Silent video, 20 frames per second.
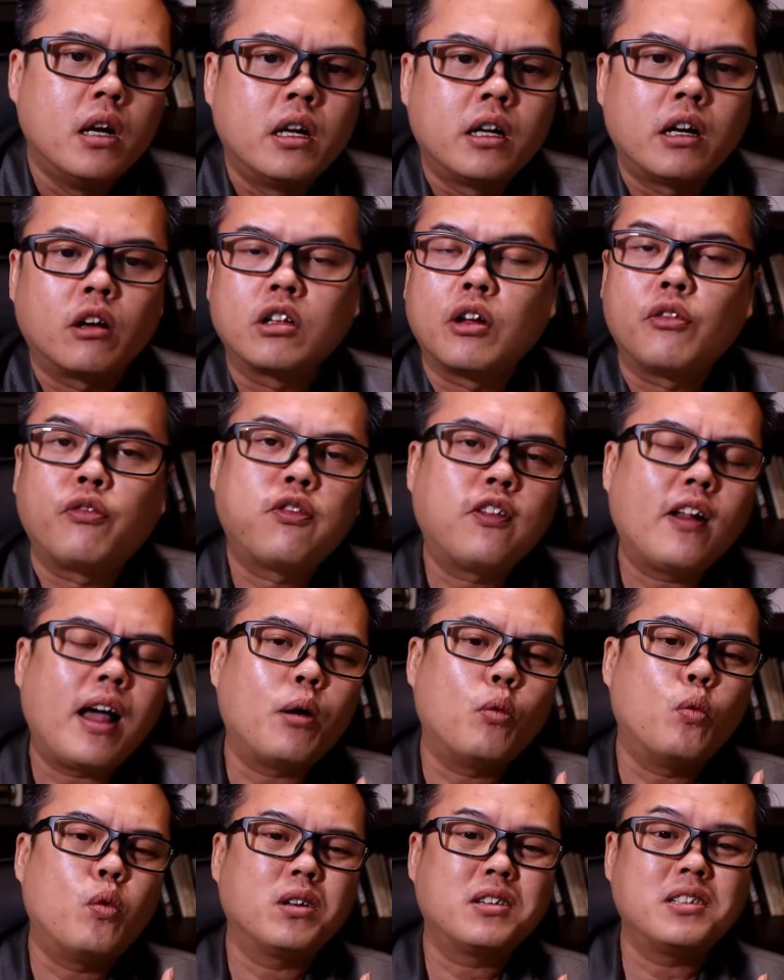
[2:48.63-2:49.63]
Now the
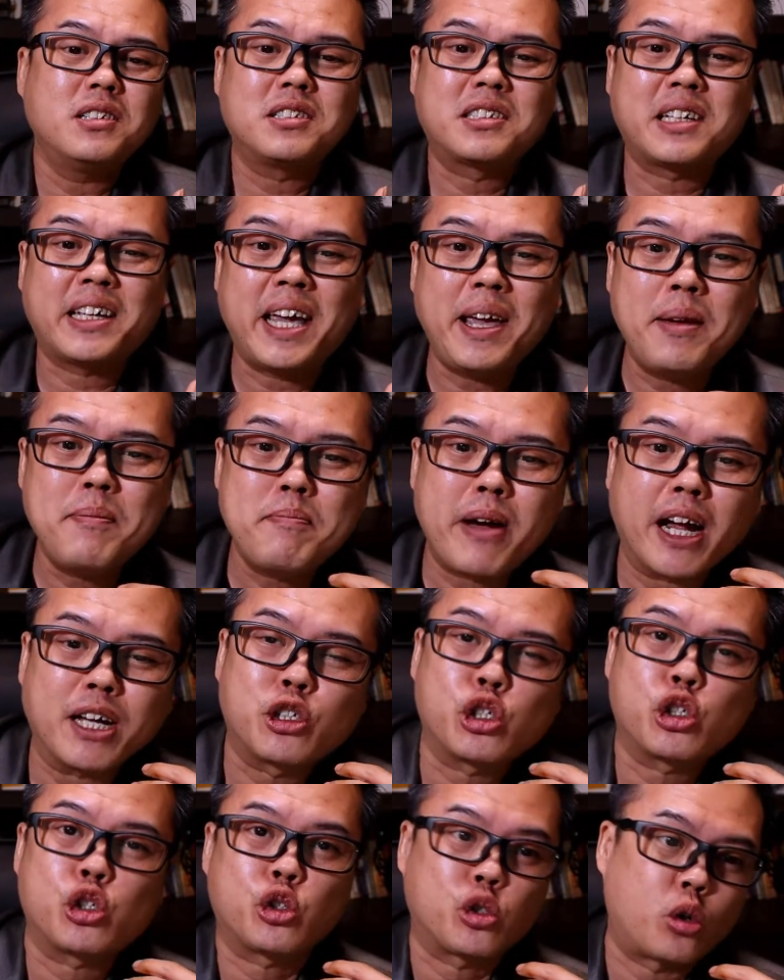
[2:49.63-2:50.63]
flood waters came back
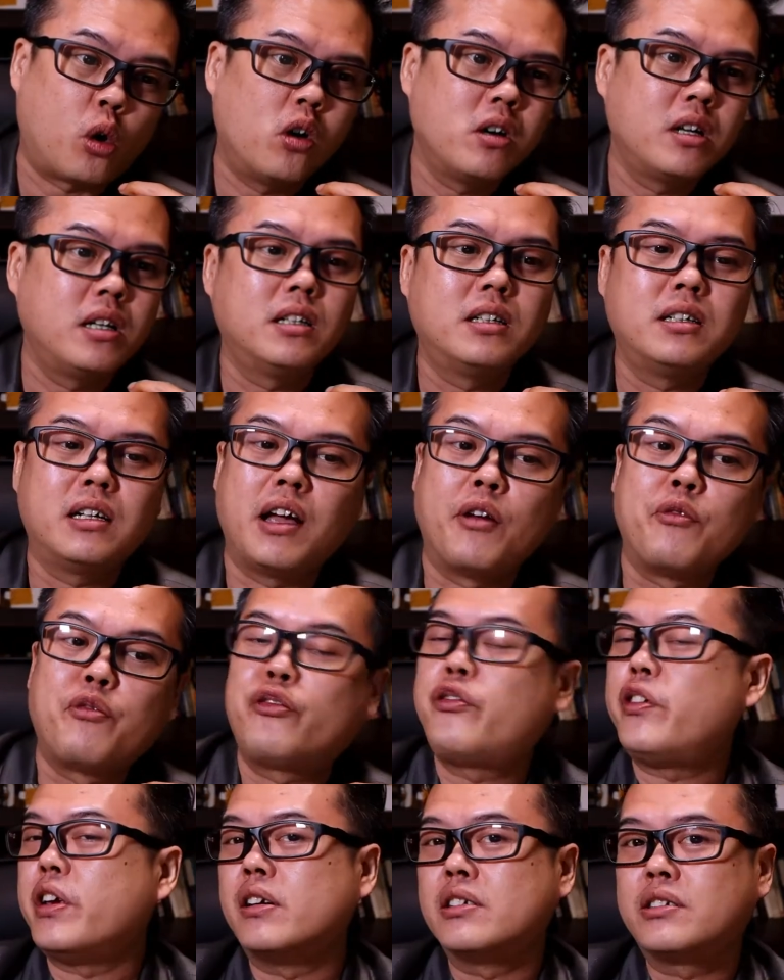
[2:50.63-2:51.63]
stronger and
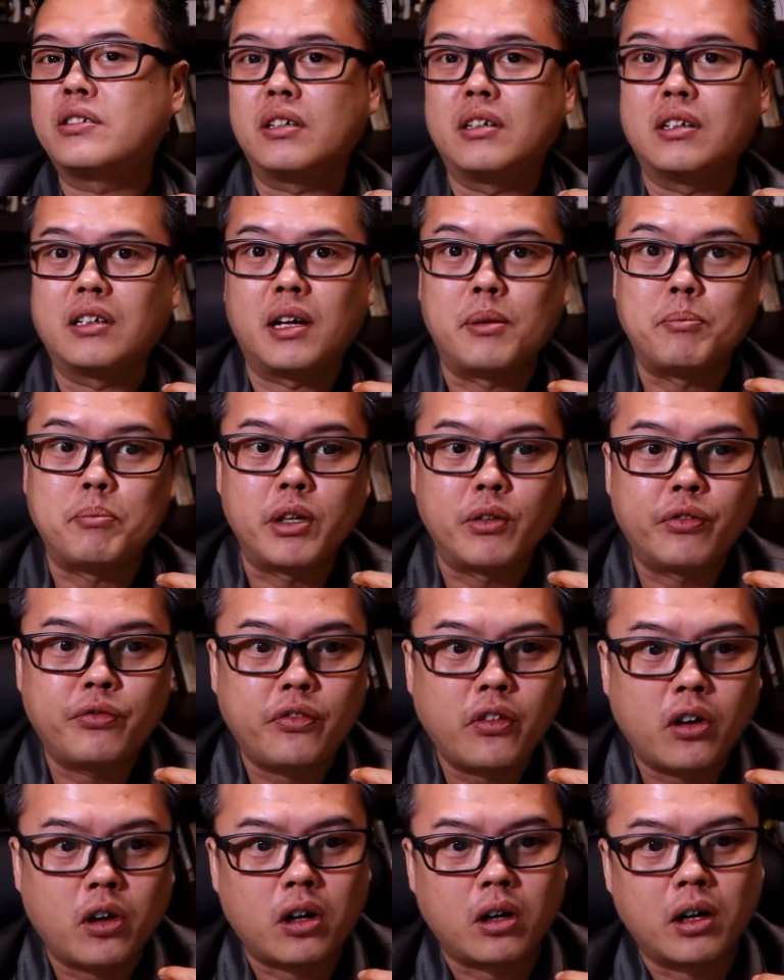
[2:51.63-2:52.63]
fiercer than
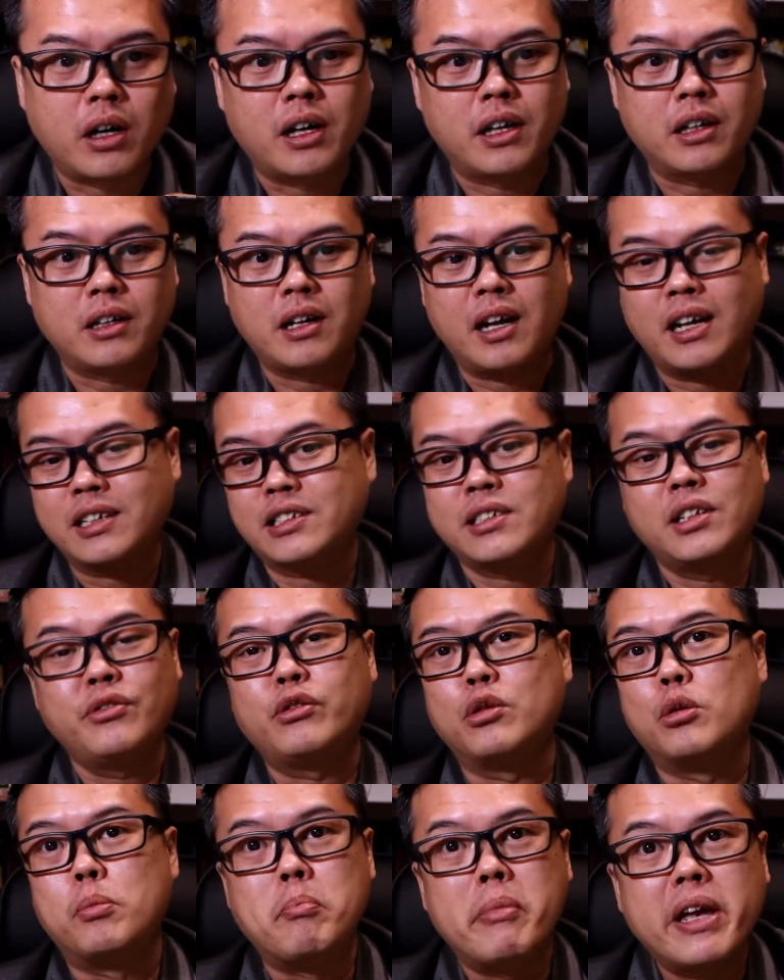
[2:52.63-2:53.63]
before, and as if
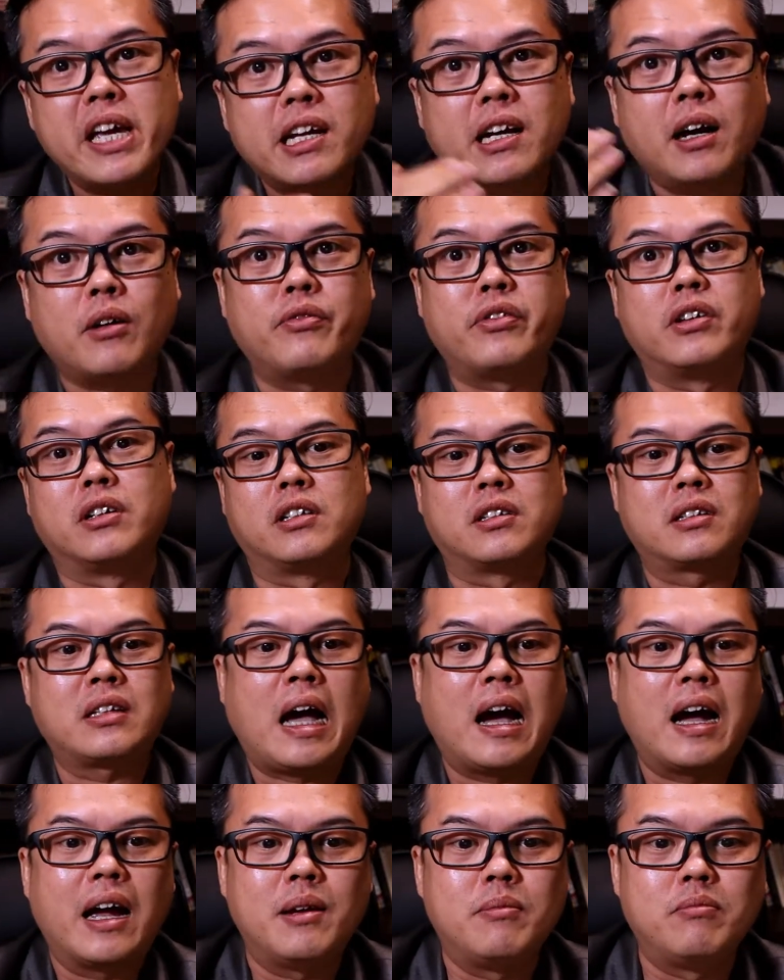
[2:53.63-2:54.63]
to make up for the
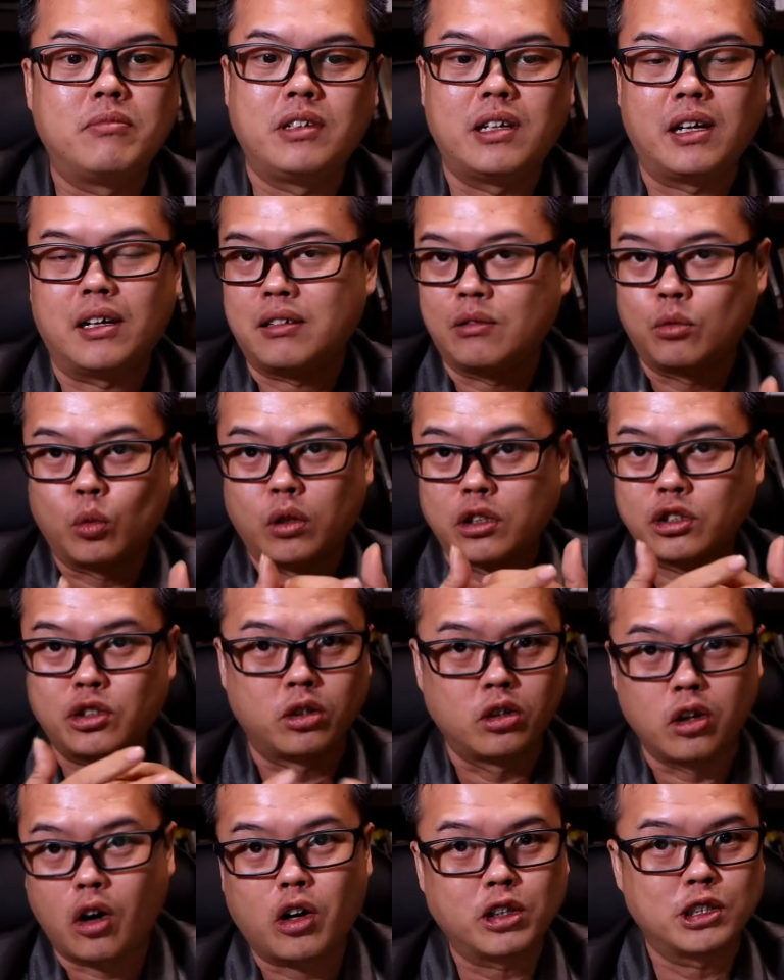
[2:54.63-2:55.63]
time that was
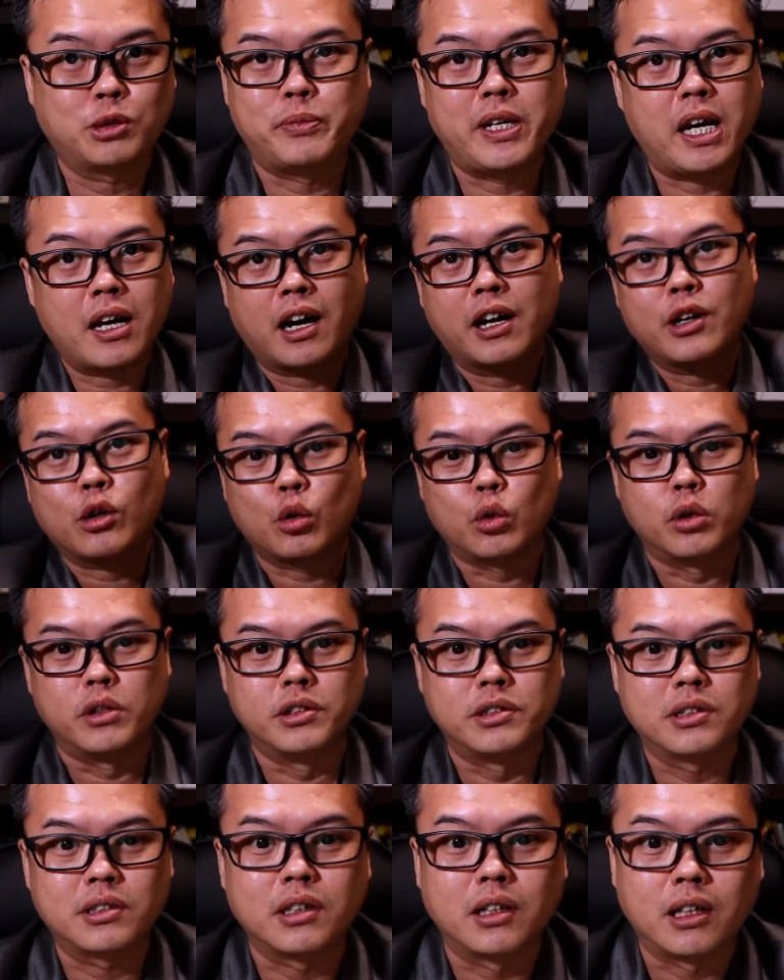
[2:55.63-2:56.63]
lost behind
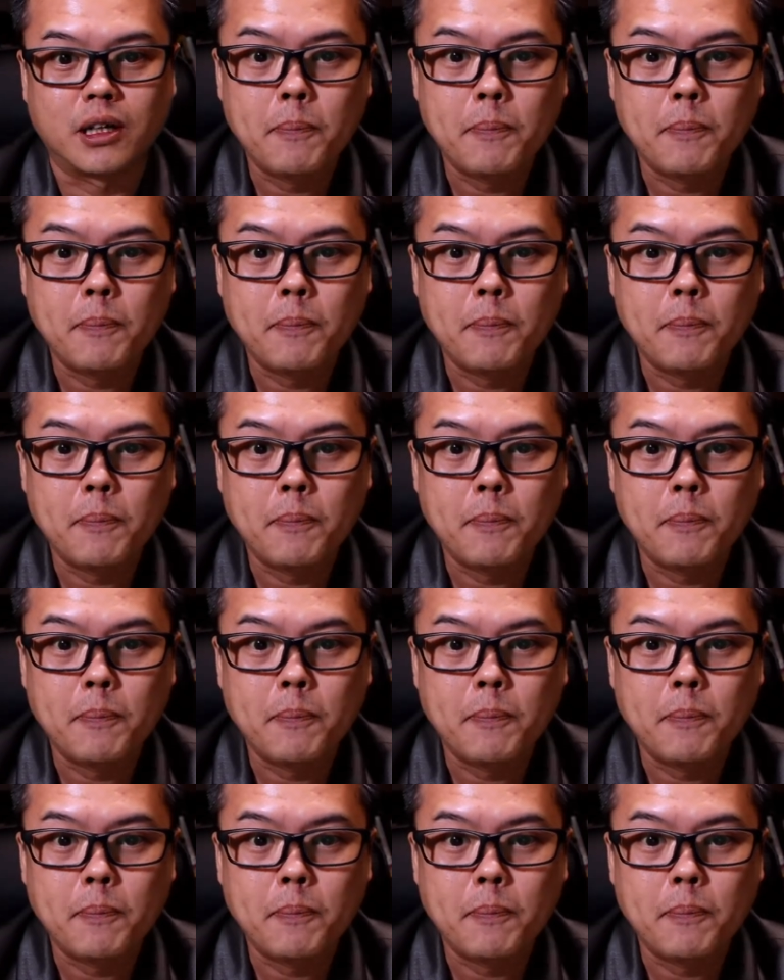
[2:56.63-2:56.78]
Gun's